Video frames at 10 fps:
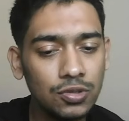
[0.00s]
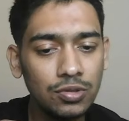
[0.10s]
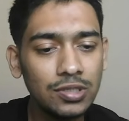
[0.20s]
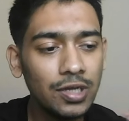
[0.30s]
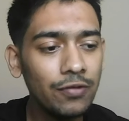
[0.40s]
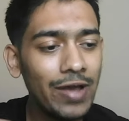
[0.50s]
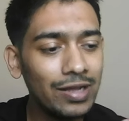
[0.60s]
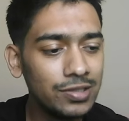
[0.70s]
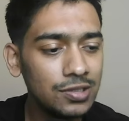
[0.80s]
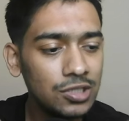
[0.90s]
this kind of
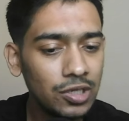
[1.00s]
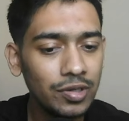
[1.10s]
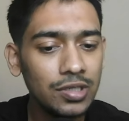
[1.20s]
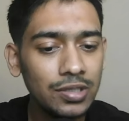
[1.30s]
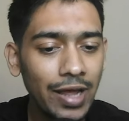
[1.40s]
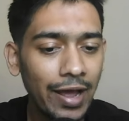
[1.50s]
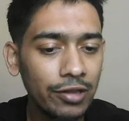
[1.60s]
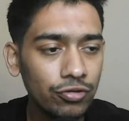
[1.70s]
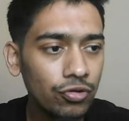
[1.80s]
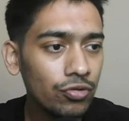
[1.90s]
asset generated,
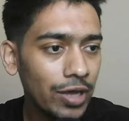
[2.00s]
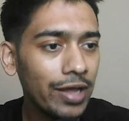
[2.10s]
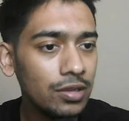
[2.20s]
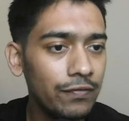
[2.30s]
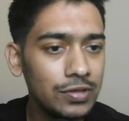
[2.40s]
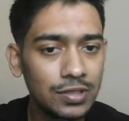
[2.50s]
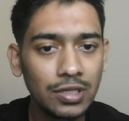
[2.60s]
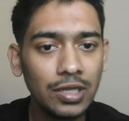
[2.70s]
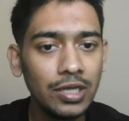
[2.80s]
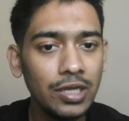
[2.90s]
and through that
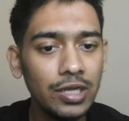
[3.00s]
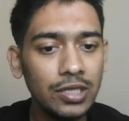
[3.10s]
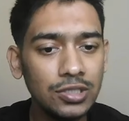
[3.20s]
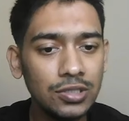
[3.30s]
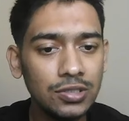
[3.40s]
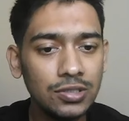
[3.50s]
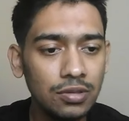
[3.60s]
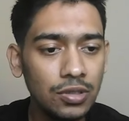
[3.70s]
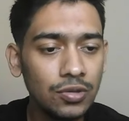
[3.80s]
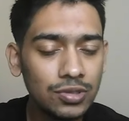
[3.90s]
basically it just
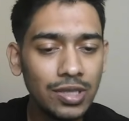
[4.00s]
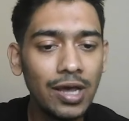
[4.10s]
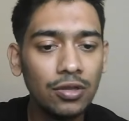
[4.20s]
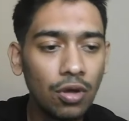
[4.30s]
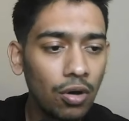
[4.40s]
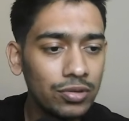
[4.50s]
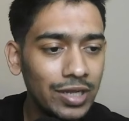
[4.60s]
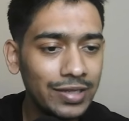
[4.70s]
used that on that